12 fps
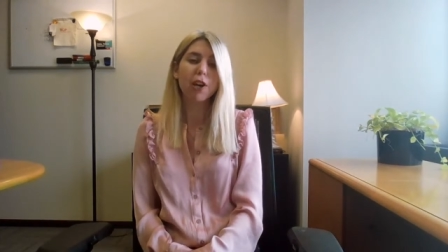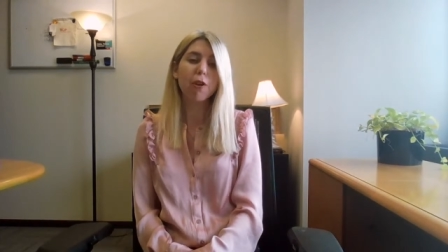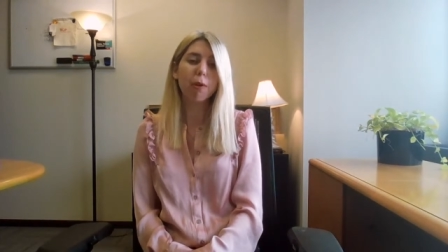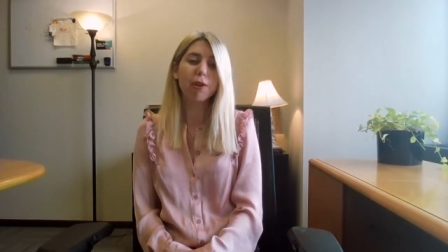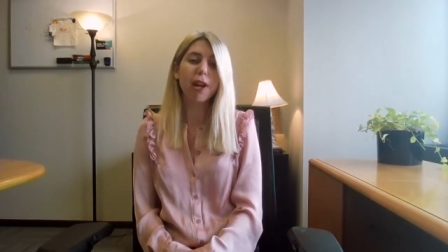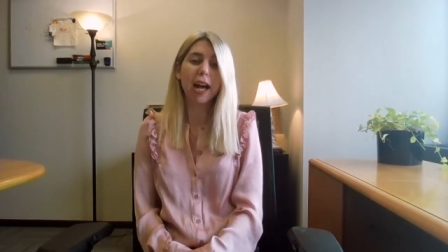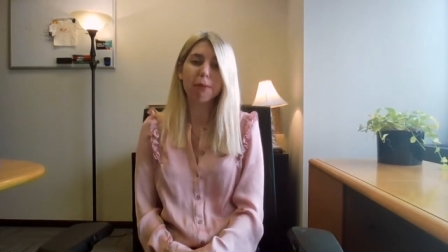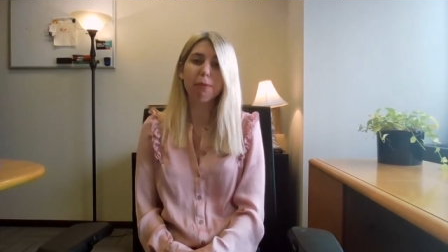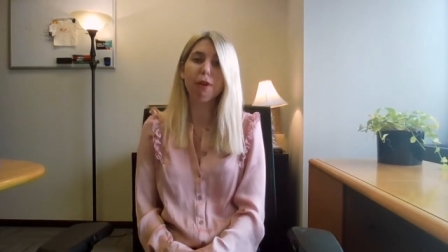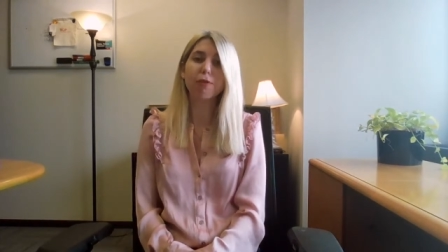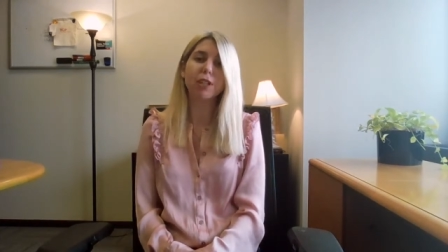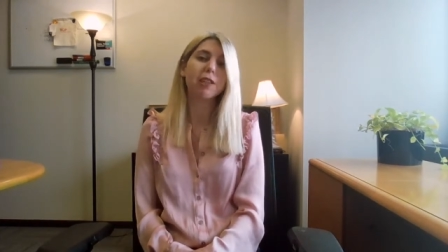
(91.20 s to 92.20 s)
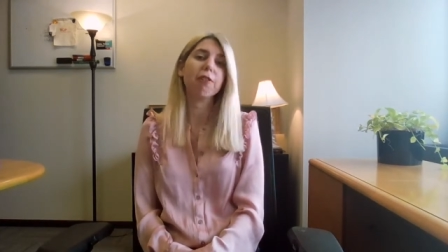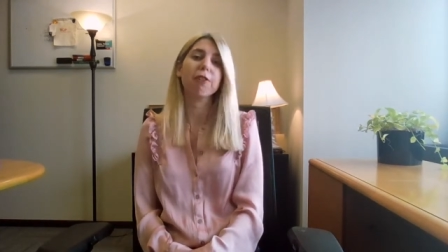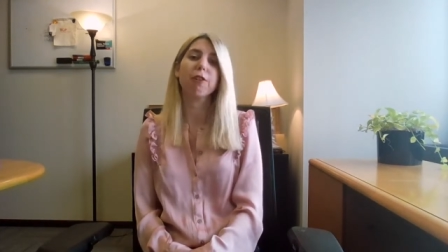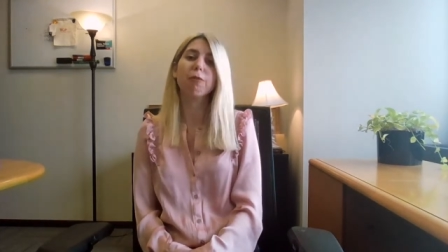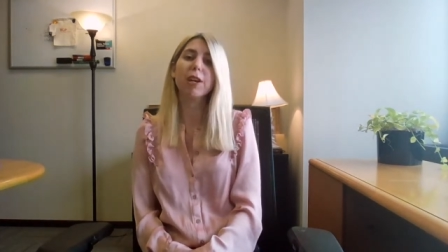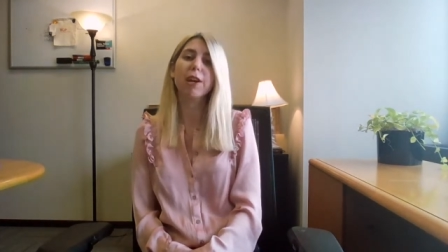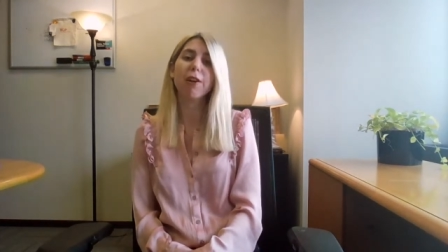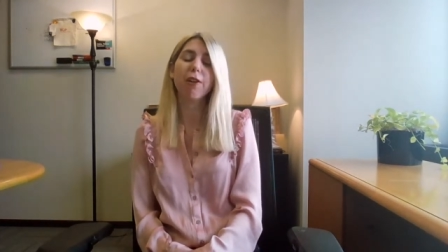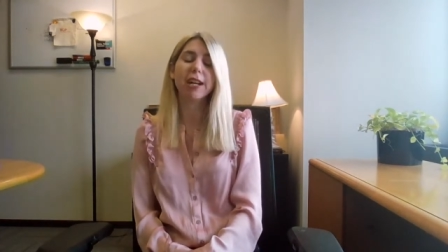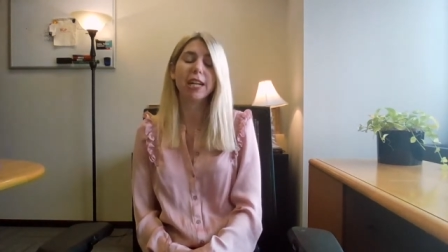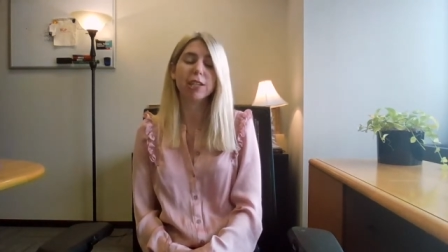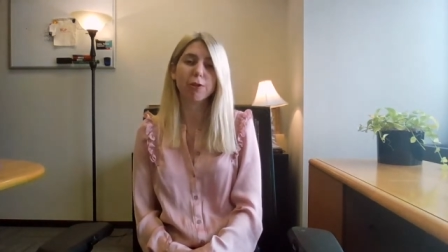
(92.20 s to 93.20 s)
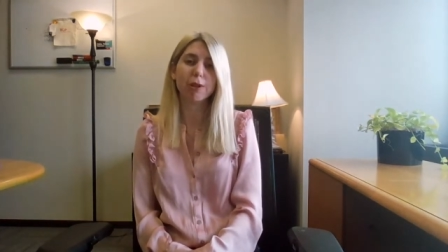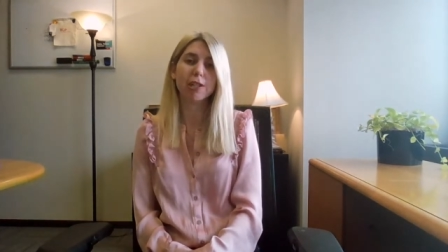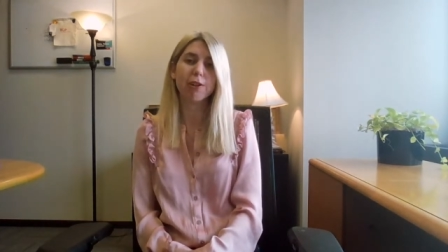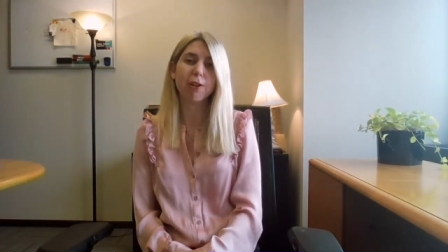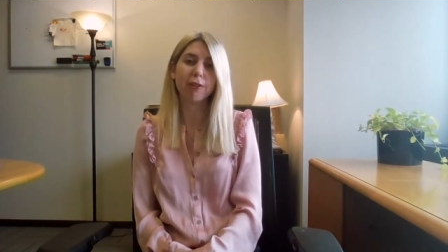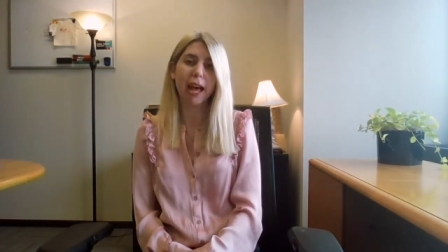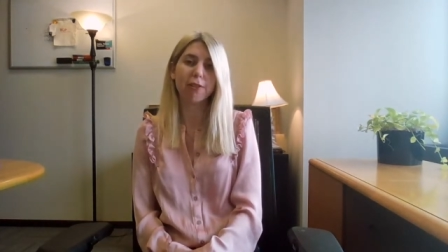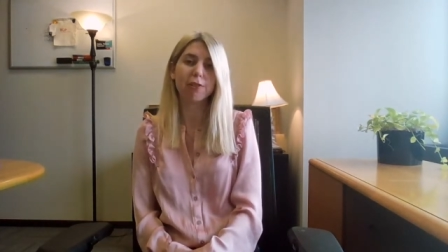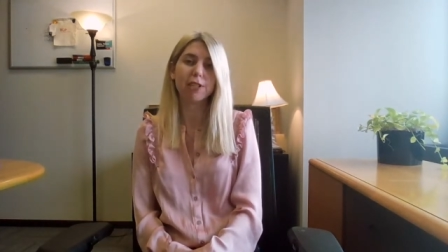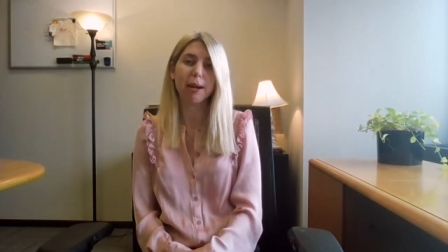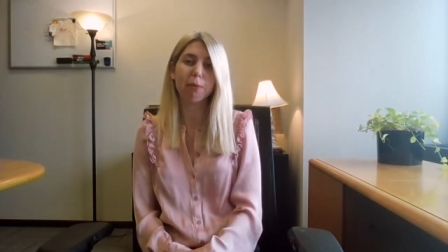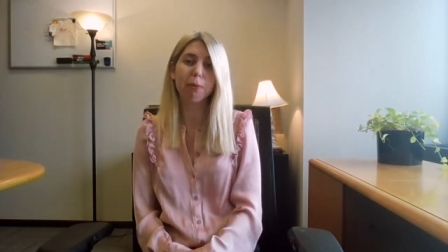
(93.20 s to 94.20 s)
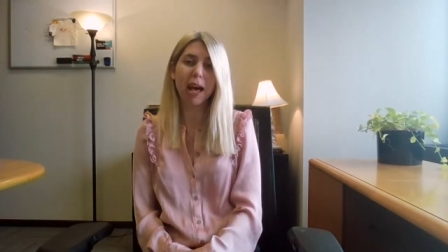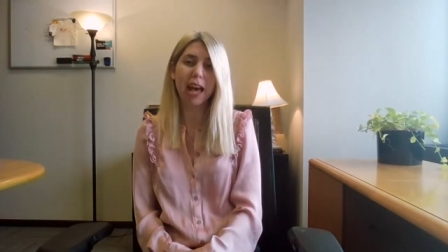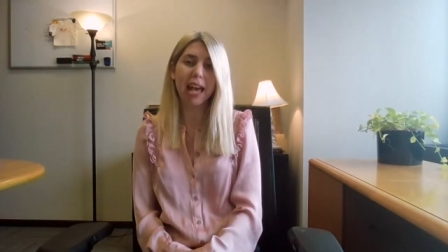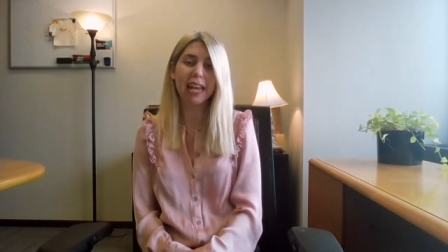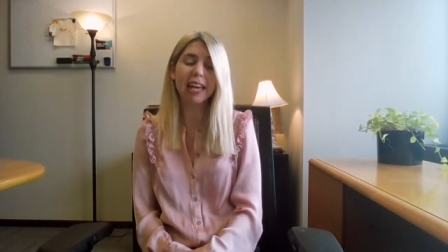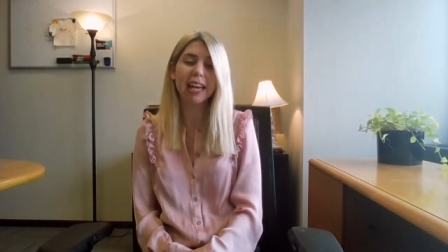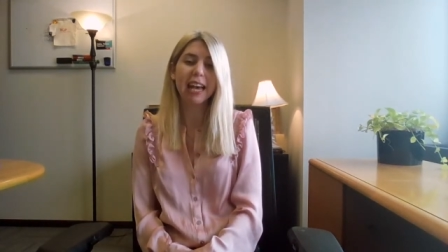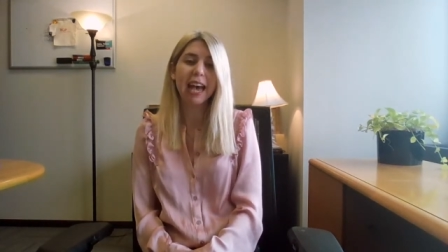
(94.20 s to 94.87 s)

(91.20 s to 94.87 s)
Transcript: who are not approaching their career in a traditional ladder step way